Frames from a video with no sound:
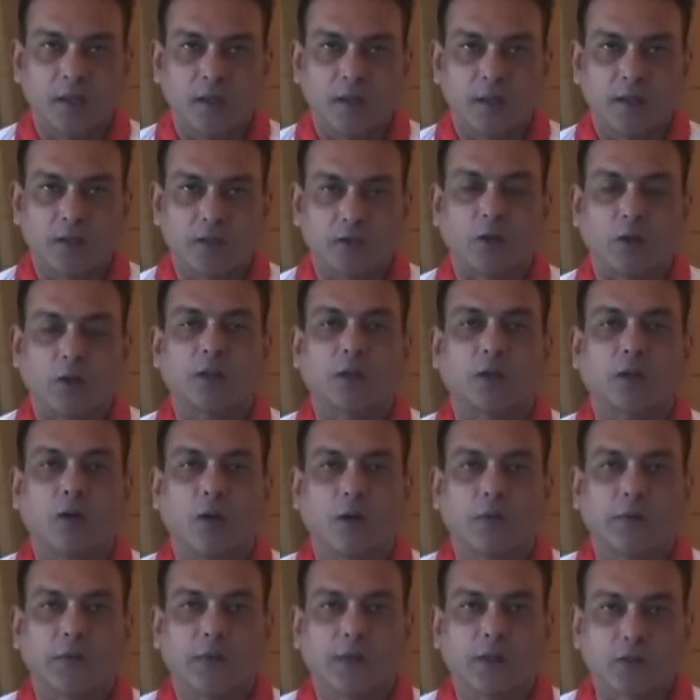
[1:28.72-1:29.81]
He's got the
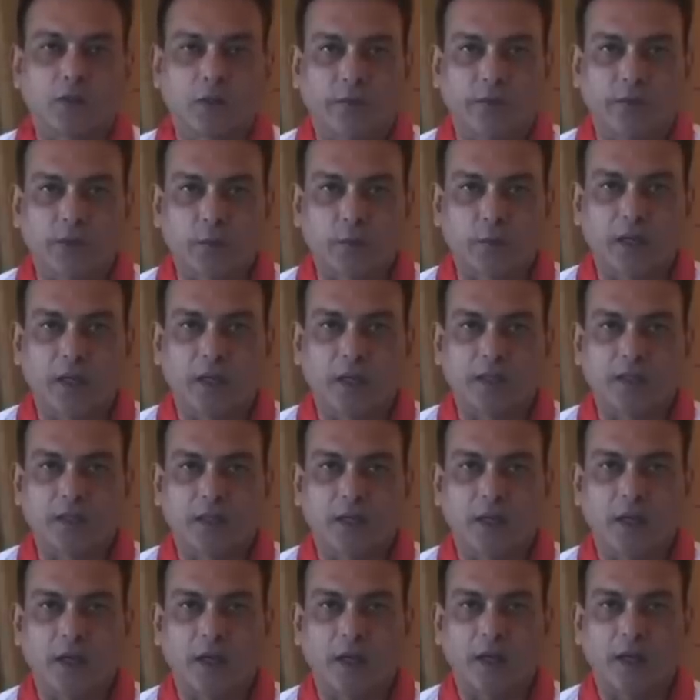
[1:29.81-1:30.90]
confidence of his players,
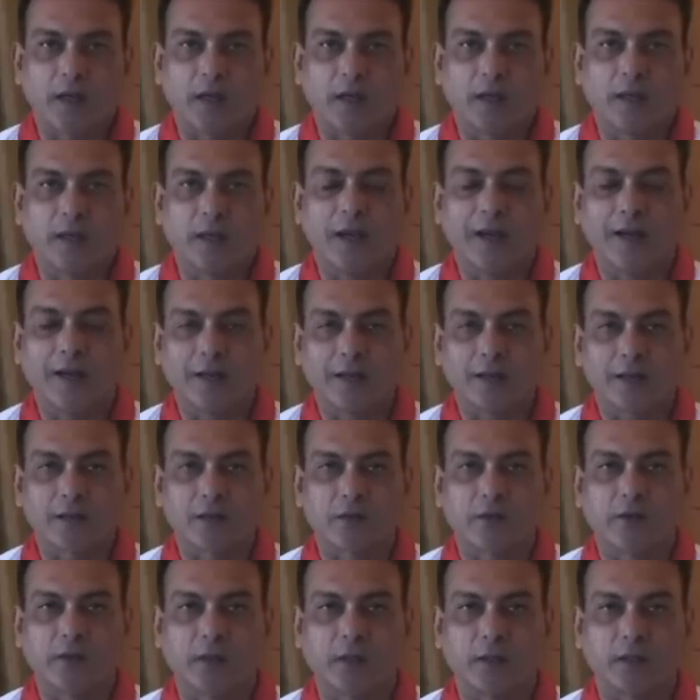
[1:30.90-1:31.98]
and he handles
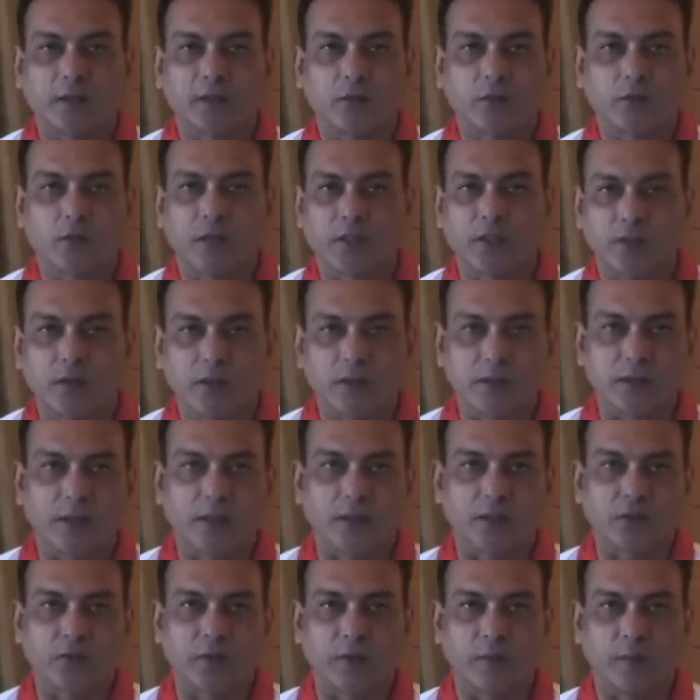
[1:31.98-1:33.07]
tricky situations
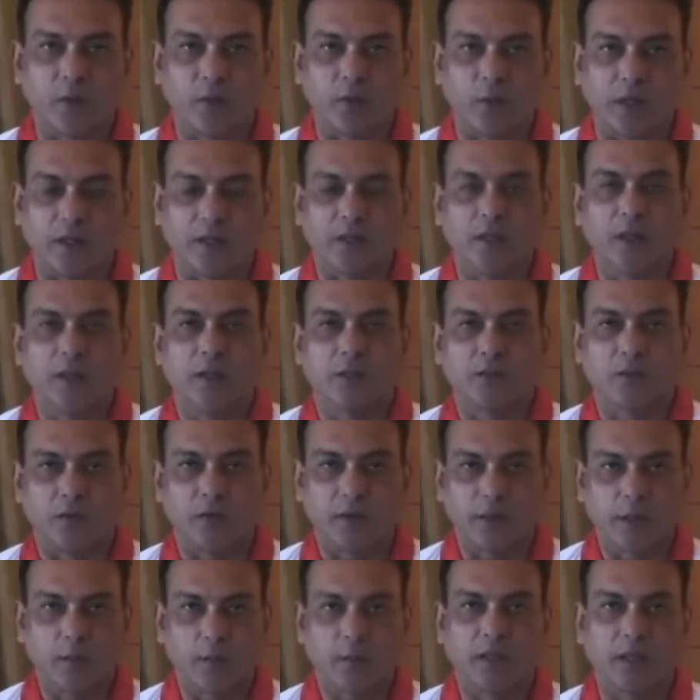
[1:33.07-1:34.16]
extremely well. So
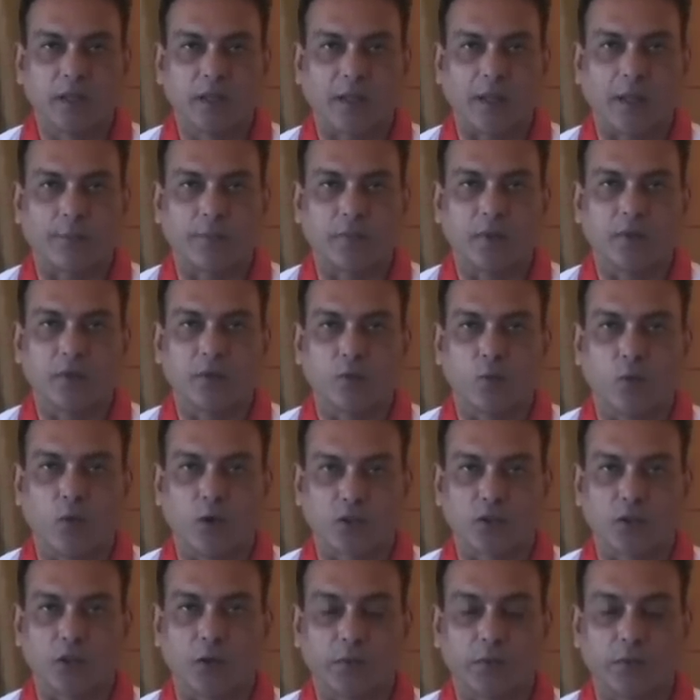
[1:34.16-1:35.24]
he'll be the captain to
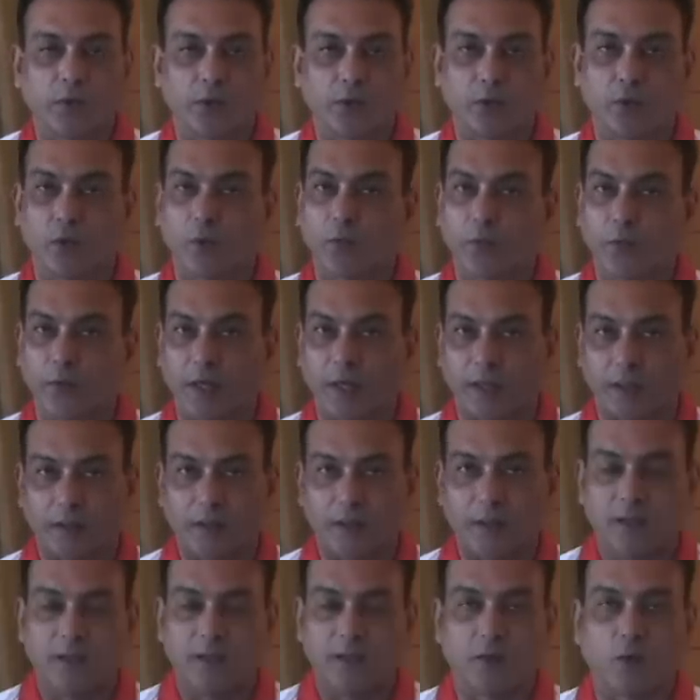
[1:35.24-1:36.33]
watch out for. Don't forget,
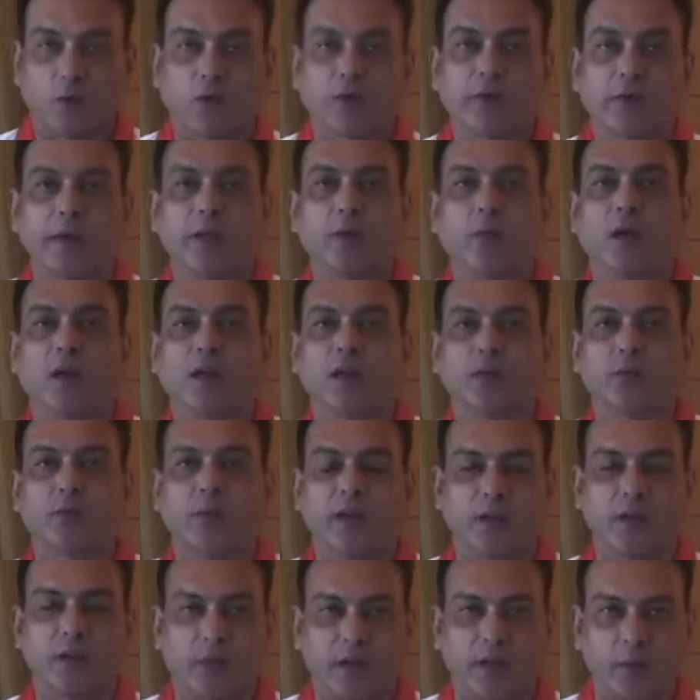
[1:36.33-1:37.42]
he's already won a
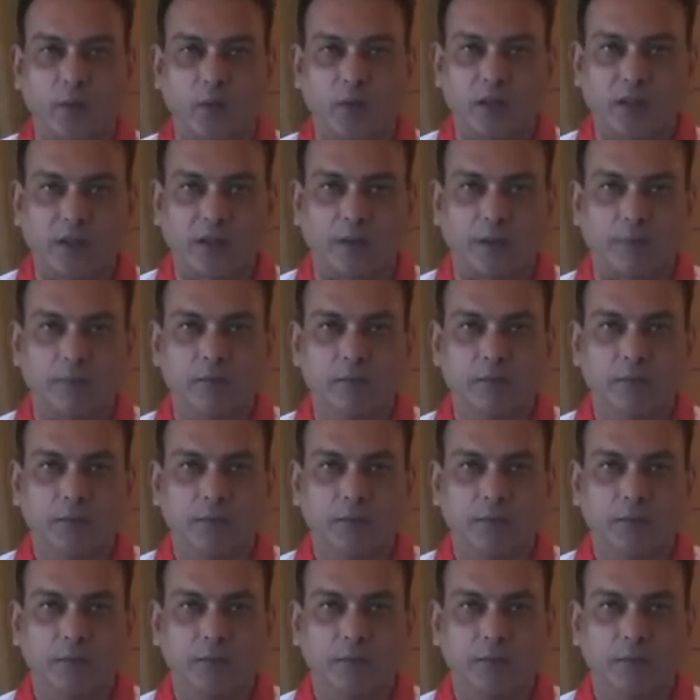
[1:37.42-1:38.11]
2020 World Cup.